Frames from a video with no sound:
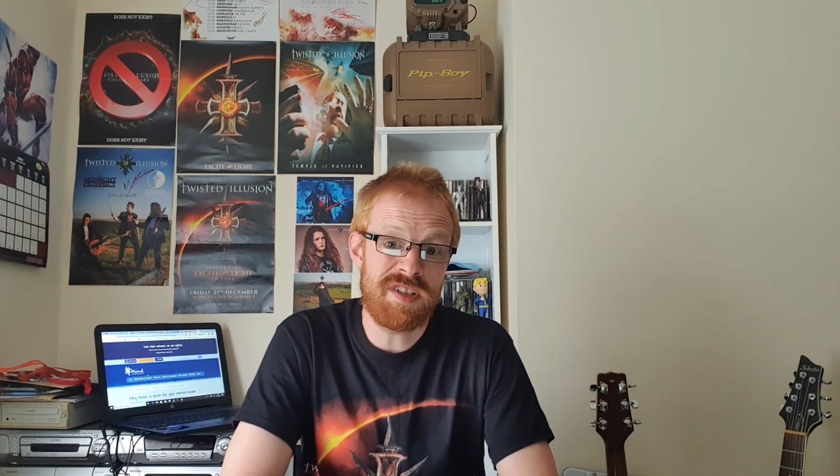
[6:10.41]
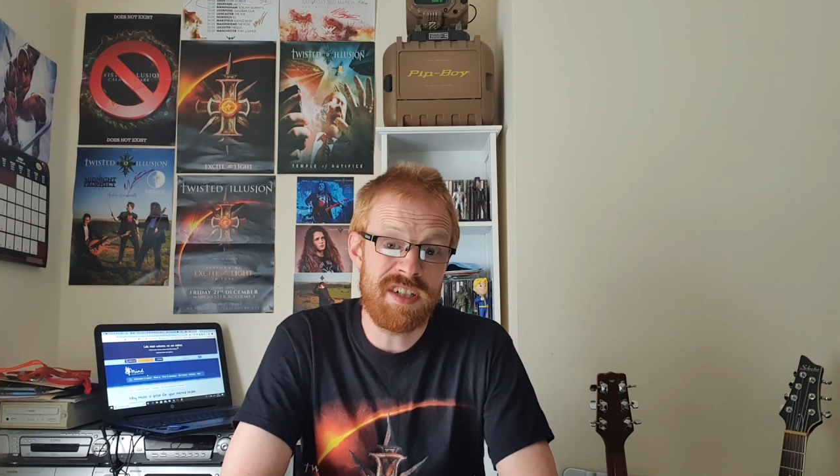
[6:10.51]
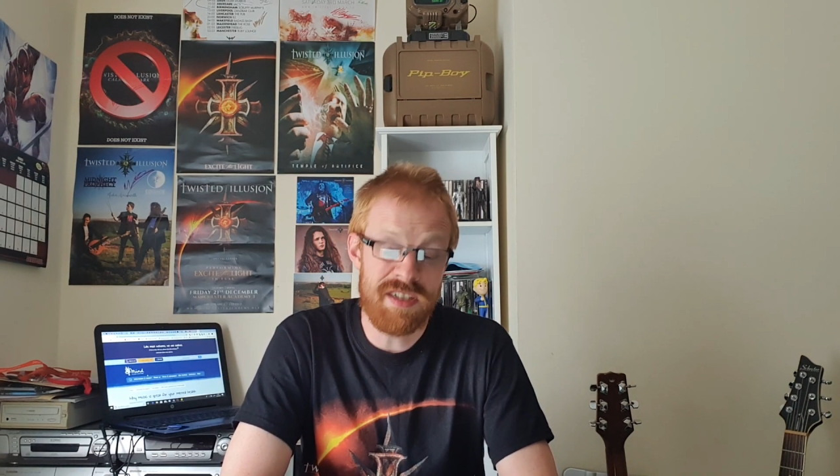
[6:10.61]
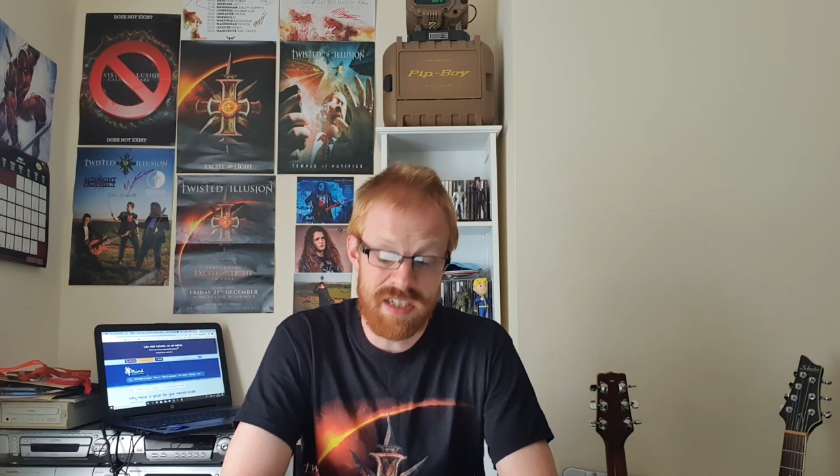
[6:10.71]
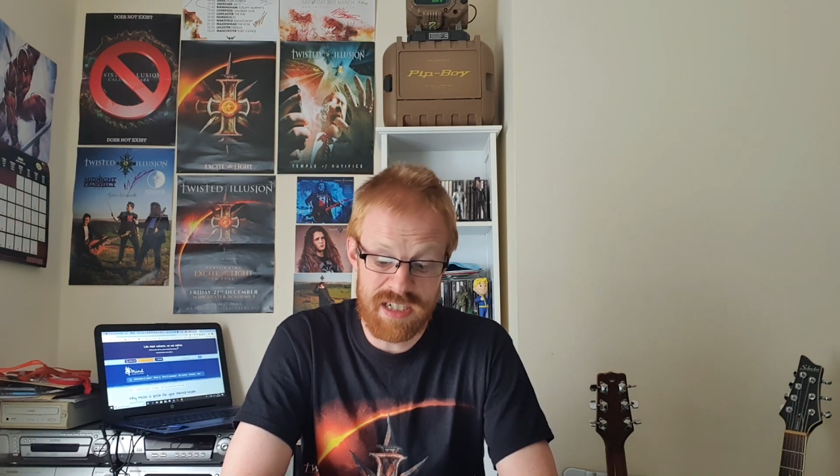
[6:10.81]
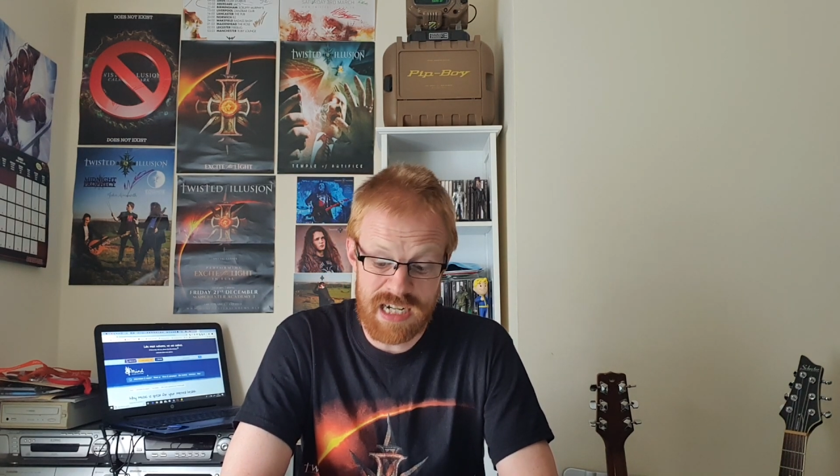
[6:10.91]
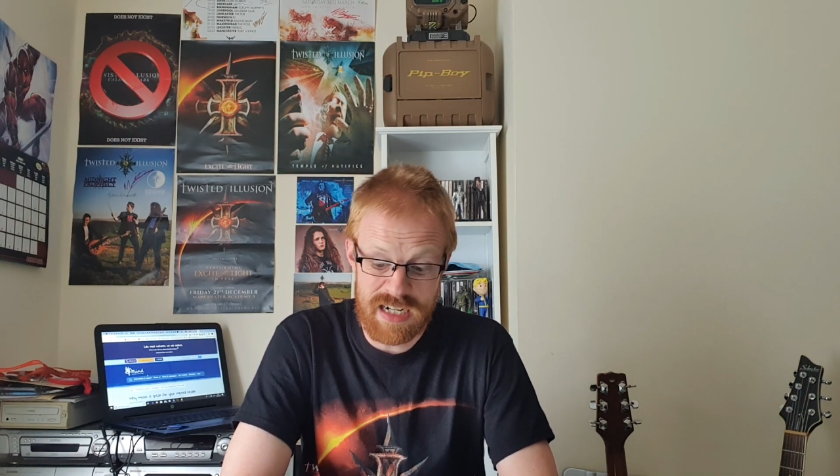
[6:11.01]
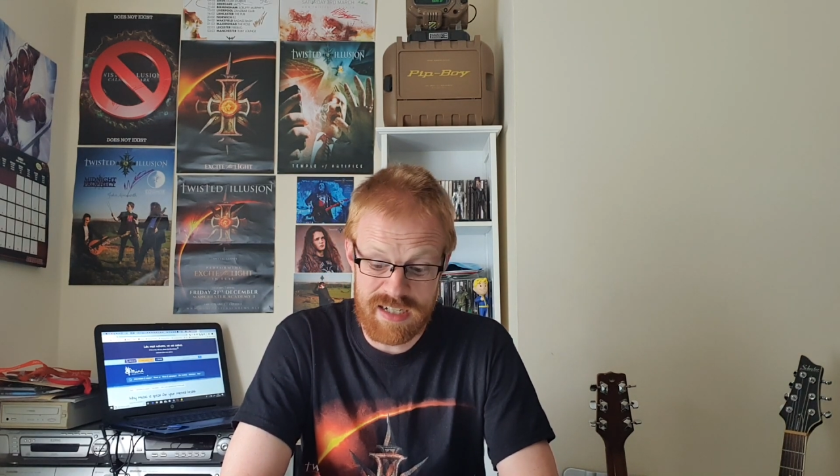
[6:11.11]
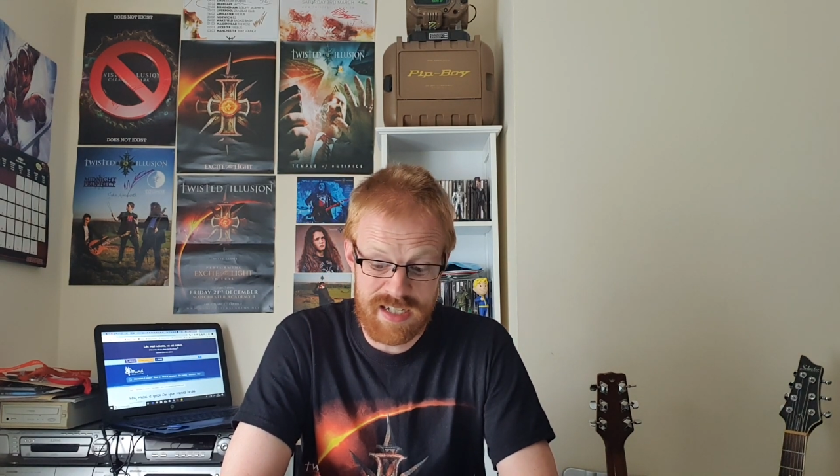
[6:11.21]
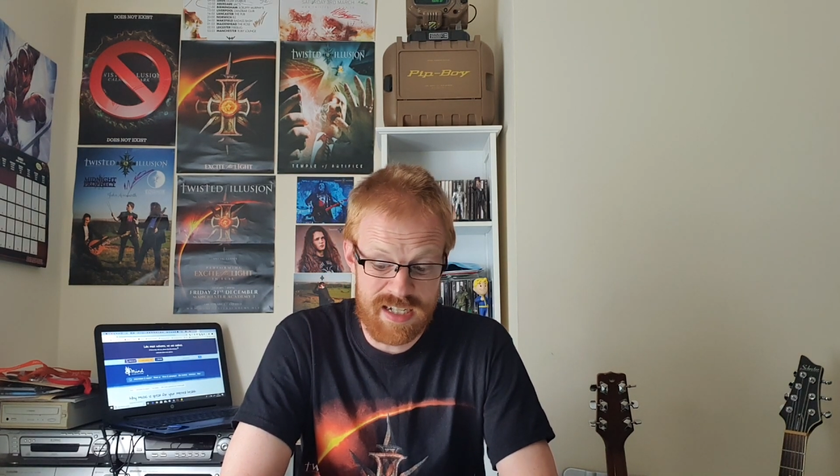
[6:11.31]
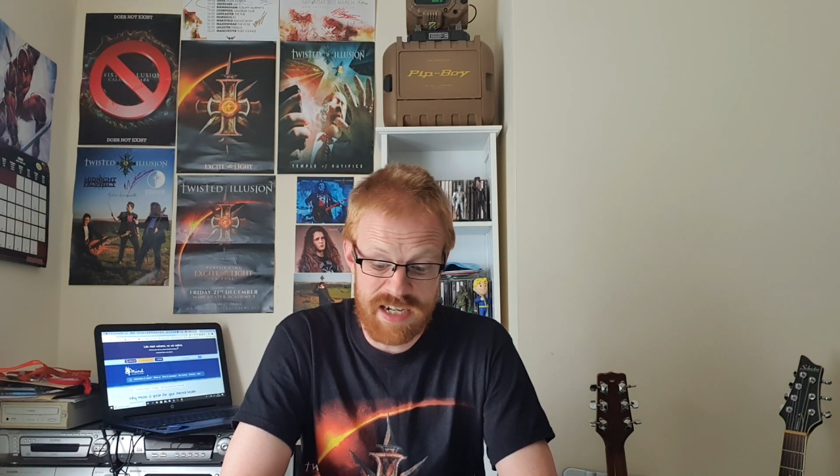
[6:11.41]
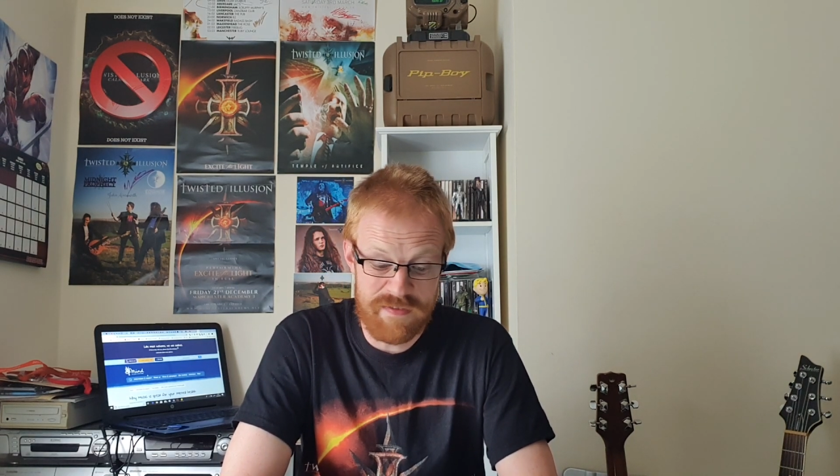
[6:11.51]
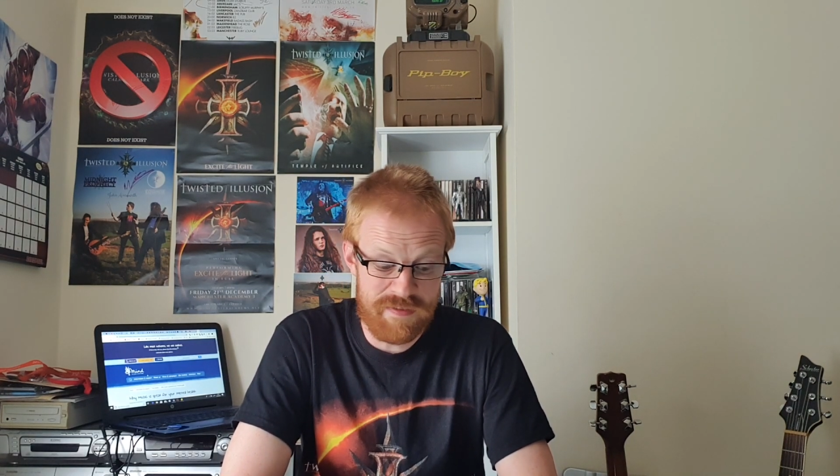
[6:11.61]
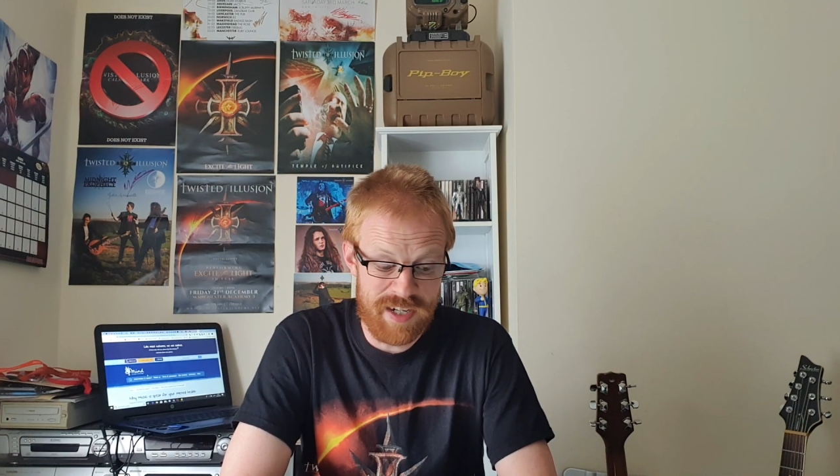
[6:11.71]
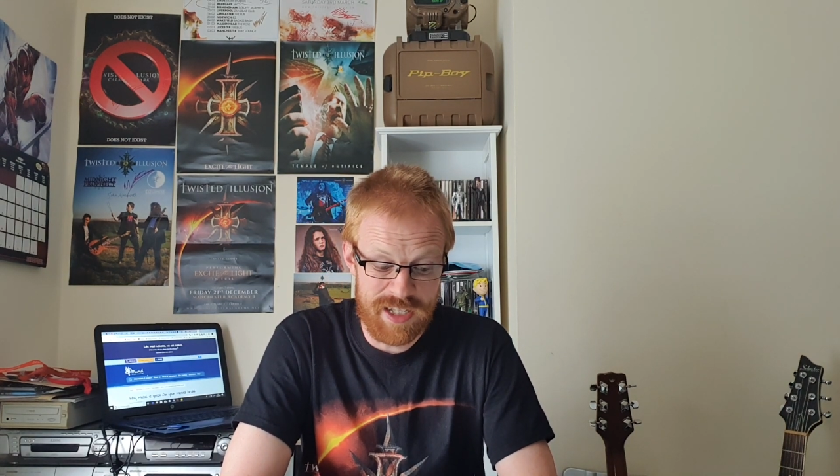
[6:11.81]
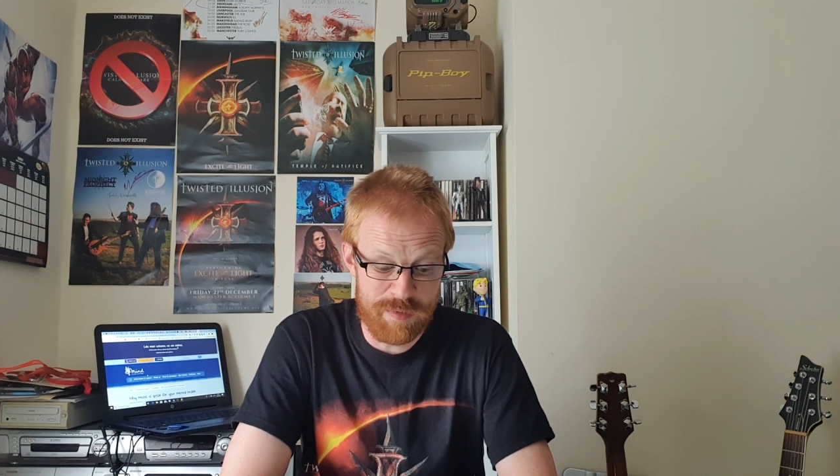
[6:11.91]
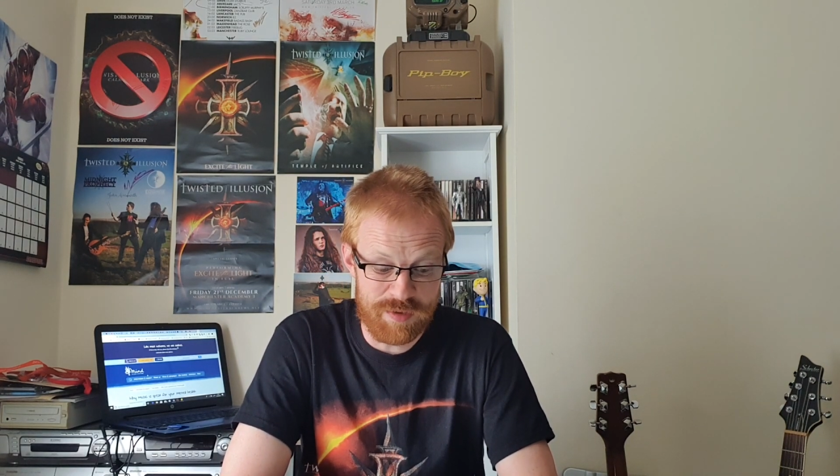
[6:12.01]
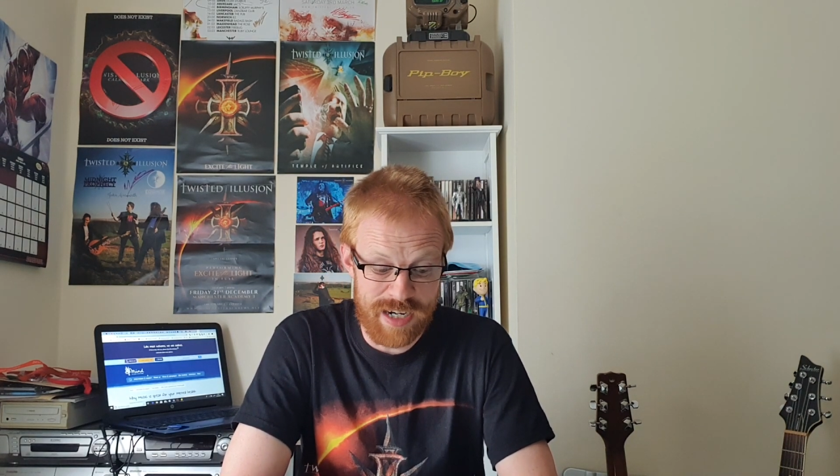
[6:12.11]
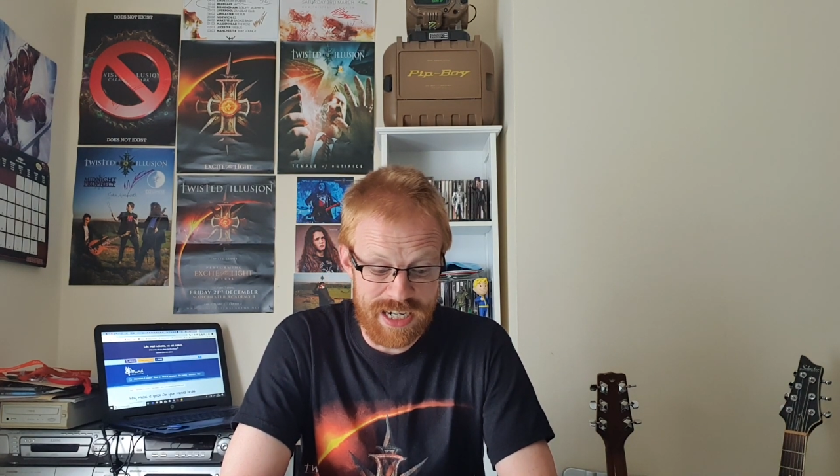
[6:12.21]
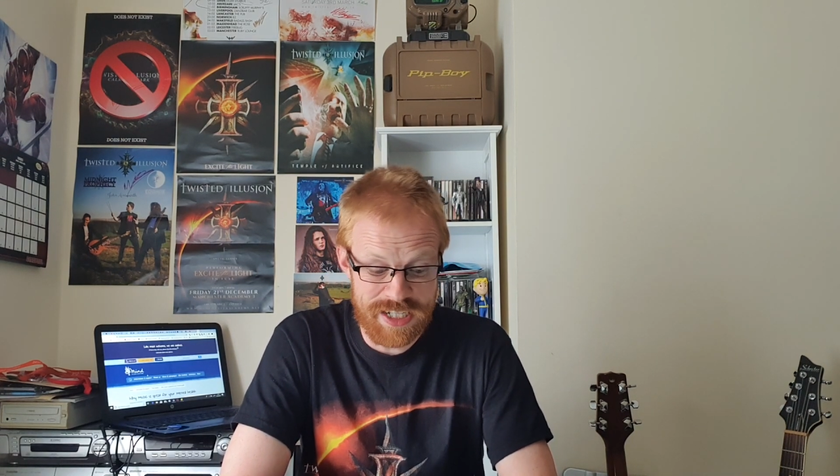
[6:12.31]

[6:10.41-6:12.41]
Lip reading: and I didn't feel it was right